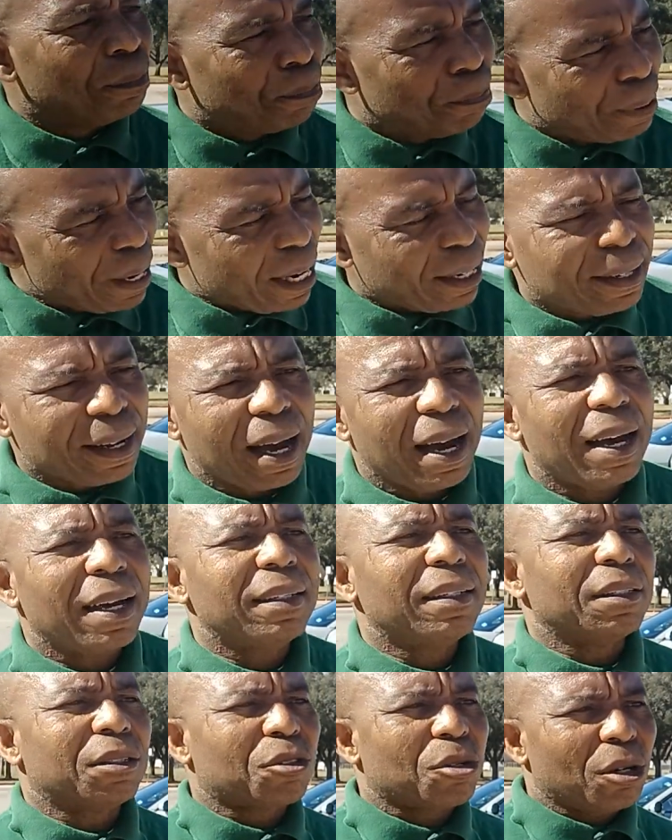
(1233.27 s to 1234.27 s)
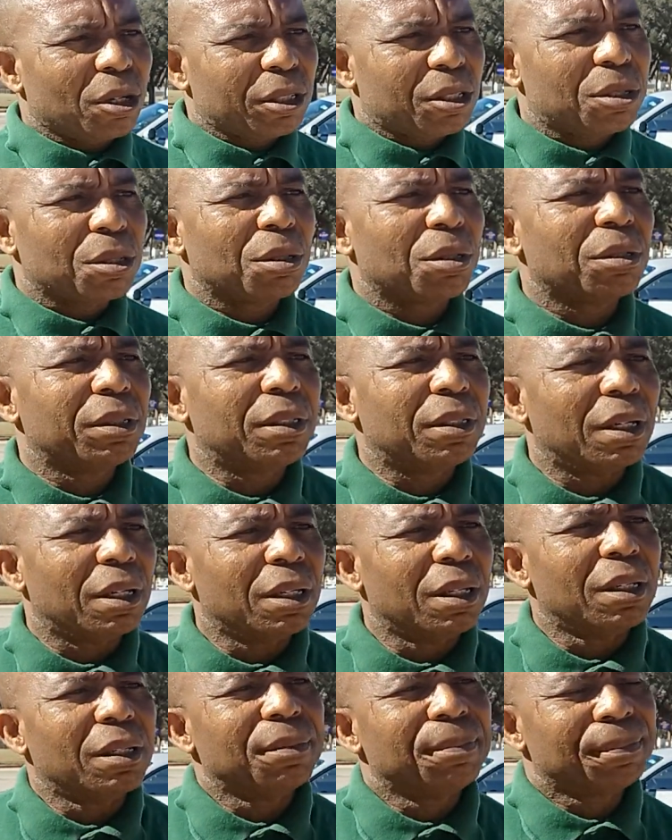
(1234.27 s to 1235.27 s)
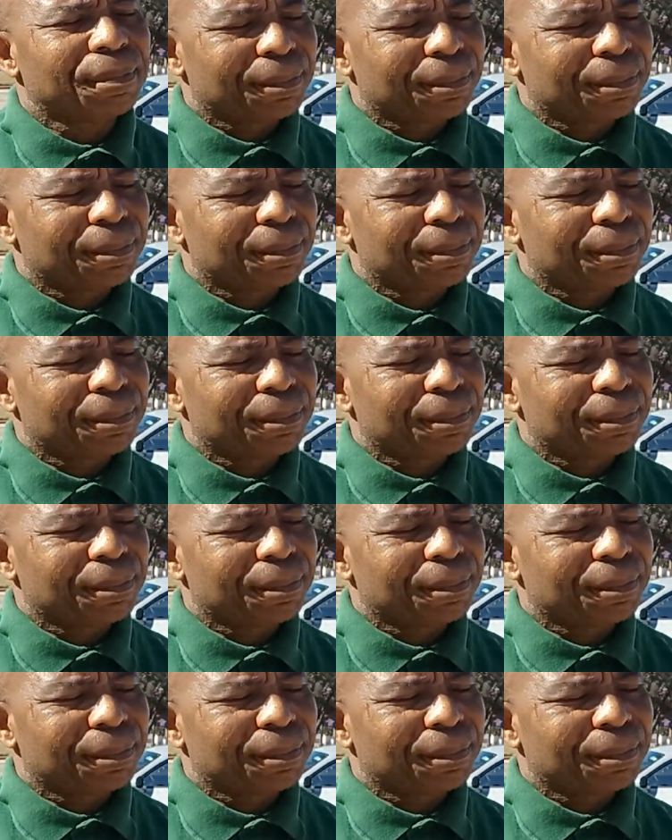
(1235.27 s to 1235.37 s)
pedal, the throttle, the